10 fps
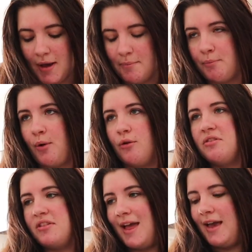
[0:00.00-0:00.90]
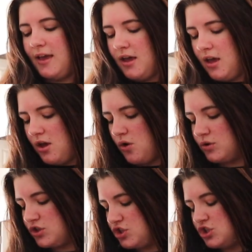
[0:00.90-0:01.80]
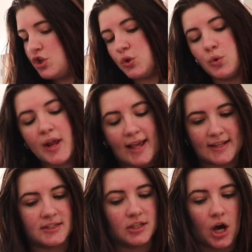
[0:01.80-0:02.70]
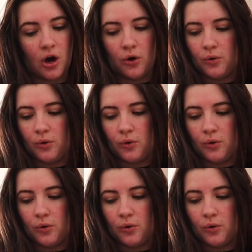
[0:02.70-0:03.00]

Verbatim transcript: My birthday was two days ago.